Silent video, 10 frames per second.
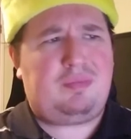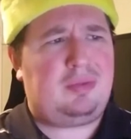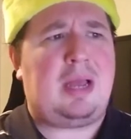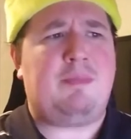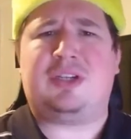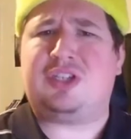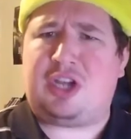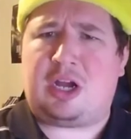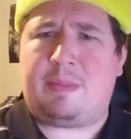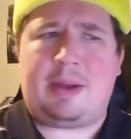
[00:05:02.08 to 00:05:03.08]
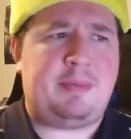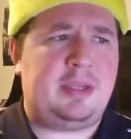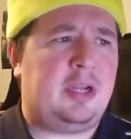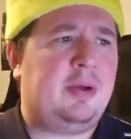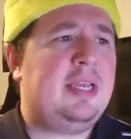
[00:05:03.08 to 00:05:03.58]
not much to talk about.
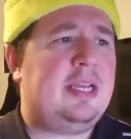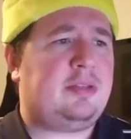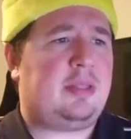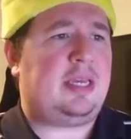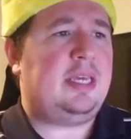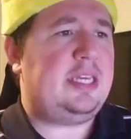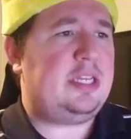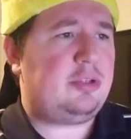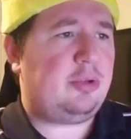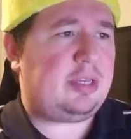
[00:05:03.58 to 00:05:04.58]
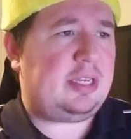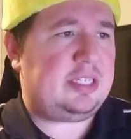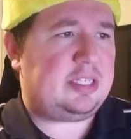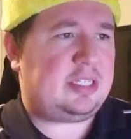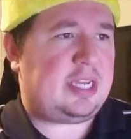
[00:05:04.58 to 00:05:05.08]
But, you know, here's the thing. He's look.
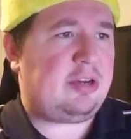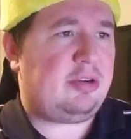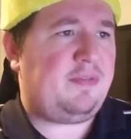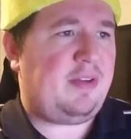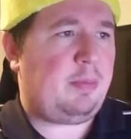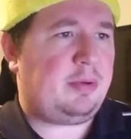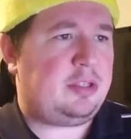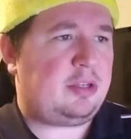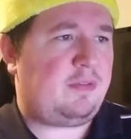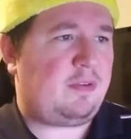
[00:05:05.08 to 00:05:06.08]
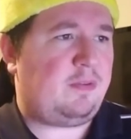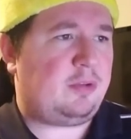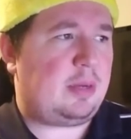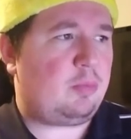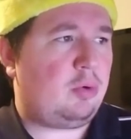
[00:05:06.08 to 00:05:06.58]
He's a designer and developer. He's looking for a
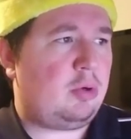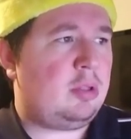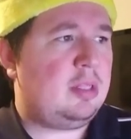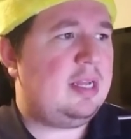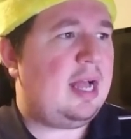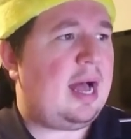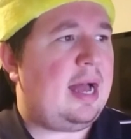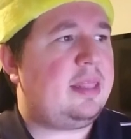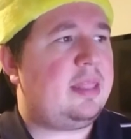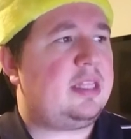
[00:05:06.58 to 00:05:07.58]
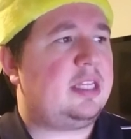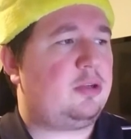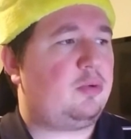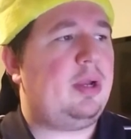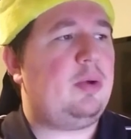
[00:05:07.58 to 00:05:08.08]
full-time role. I think
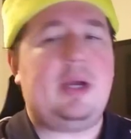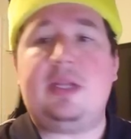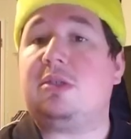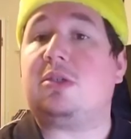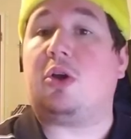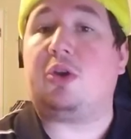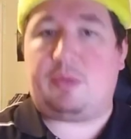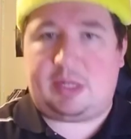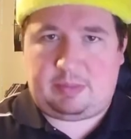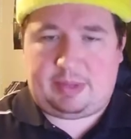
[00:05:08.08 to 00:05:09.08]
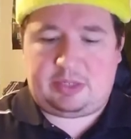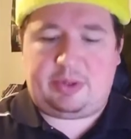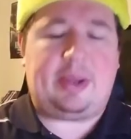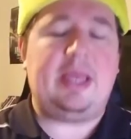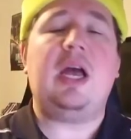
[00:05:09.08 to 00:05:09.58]
that's a great way to start your resume. So
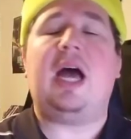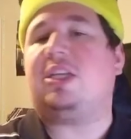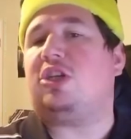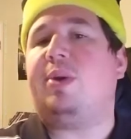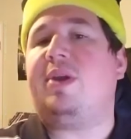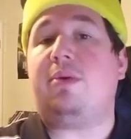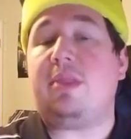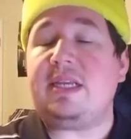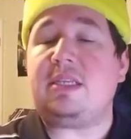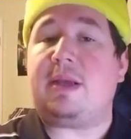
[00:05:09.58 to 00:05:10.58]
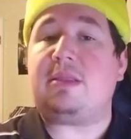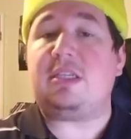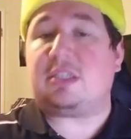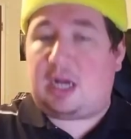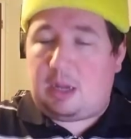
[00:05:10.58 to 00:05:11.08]
anyway, I'd like to know what everyone thinks about
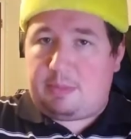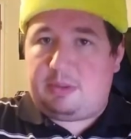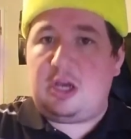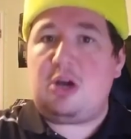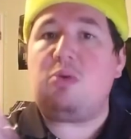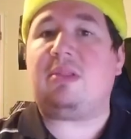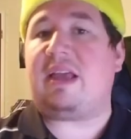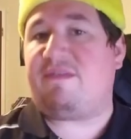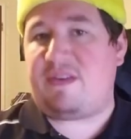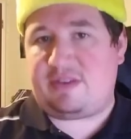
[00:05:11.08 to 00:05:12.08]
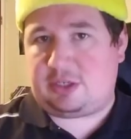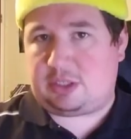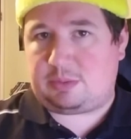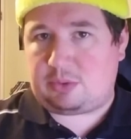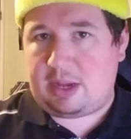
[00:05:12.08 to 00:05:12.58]
this. Comment below, like, favorite, share,
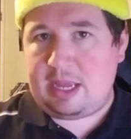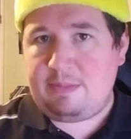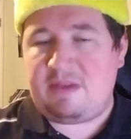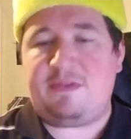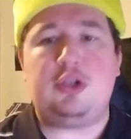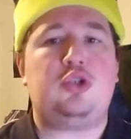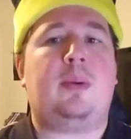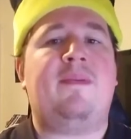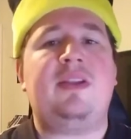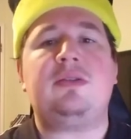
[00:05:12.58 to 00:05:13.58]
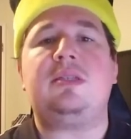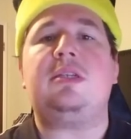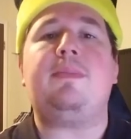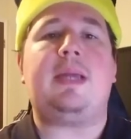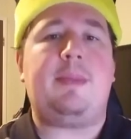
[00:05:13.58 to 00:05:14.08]
subscribe. If you enjoy my videos,
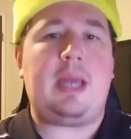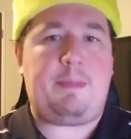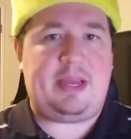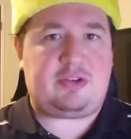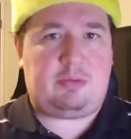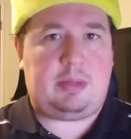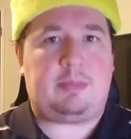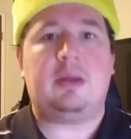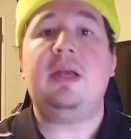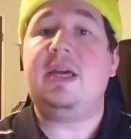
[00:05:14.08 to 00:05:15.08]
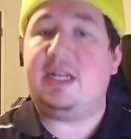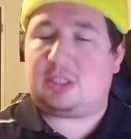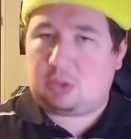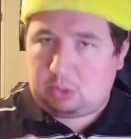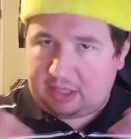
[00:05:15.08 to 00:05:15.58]
consider becoming a Patreon member.
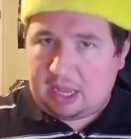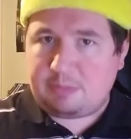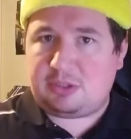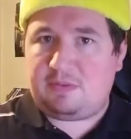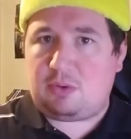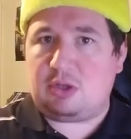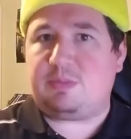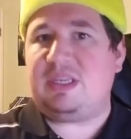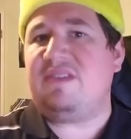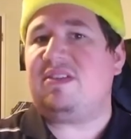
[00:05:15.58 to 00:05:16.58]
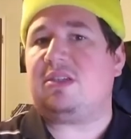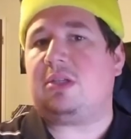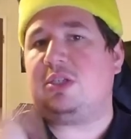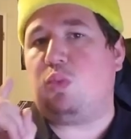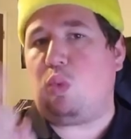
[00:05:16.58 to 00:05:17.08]
It's totally optional, of course, but even as
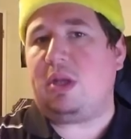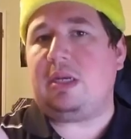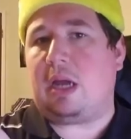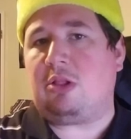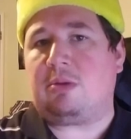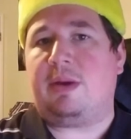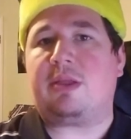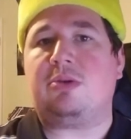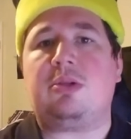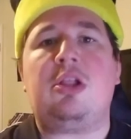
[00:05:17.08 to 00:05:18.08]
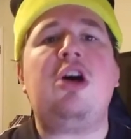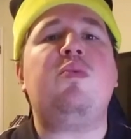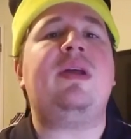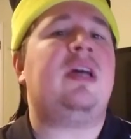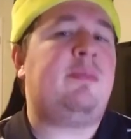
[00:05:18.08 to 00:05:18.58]
little as $1 a month goes a
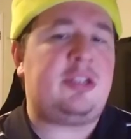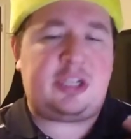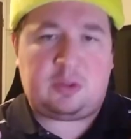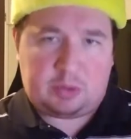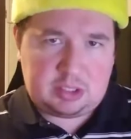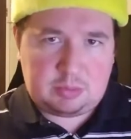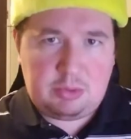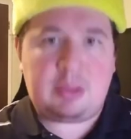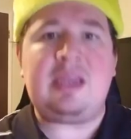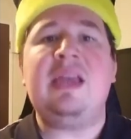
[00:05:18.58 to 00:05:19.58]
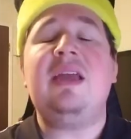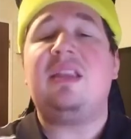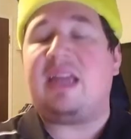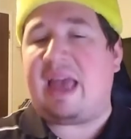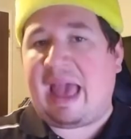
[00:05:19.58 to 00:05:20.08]
long way to helping the channel run smoothly, and
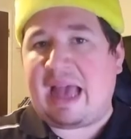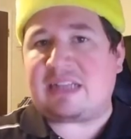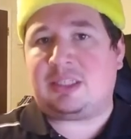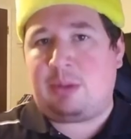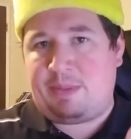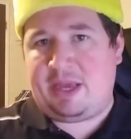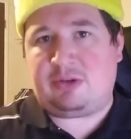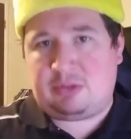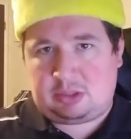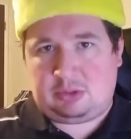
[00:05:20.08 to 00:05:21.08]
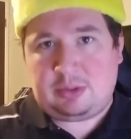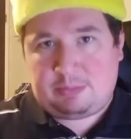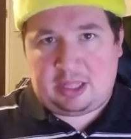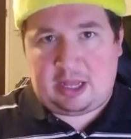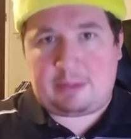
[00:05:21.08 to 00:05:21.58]
you get access to my Patreon's
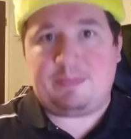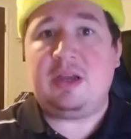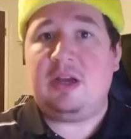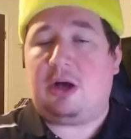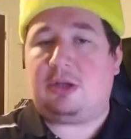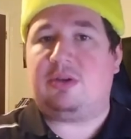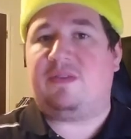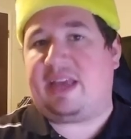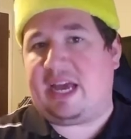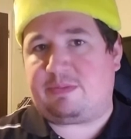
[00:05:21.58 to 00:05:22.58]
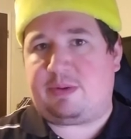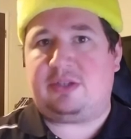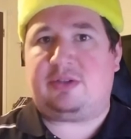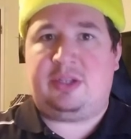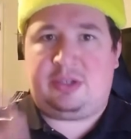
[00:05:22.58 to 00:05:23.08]
exclusive blog. Also, if gas
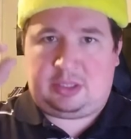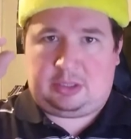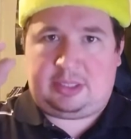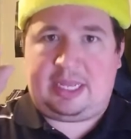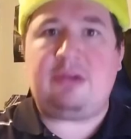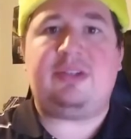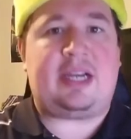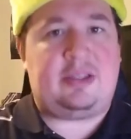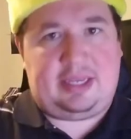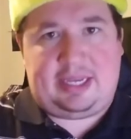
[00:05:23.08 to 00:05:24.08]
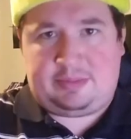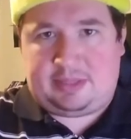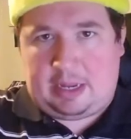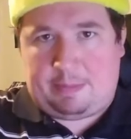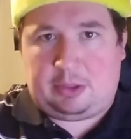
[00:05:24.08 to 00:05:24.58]
prices are getting just a little down, check out the Get
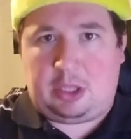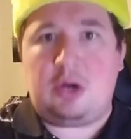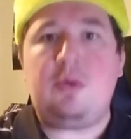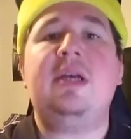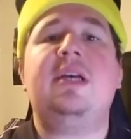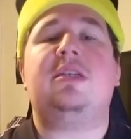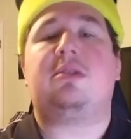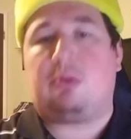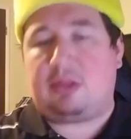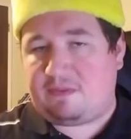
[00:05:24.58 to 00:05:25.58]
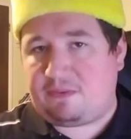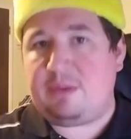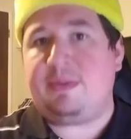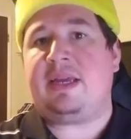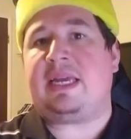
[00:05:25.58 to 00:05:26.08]
Upside Up below. It's totally
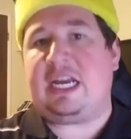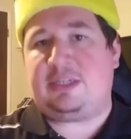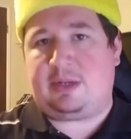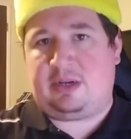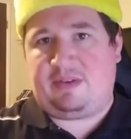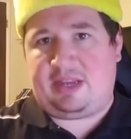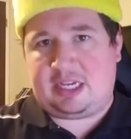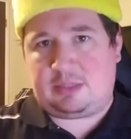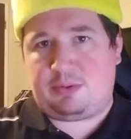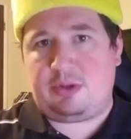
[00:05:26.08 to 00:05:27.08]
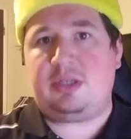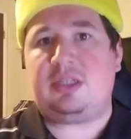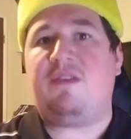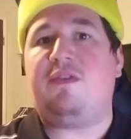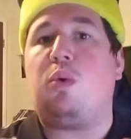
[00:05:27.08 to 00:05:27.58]
free, but you get cash back on every gas
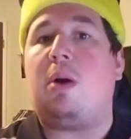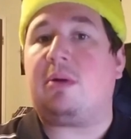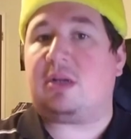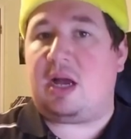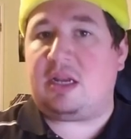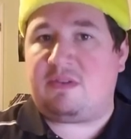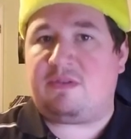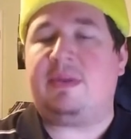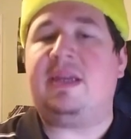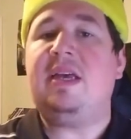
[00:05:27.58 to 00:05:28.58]
purchase. If you want more content from me,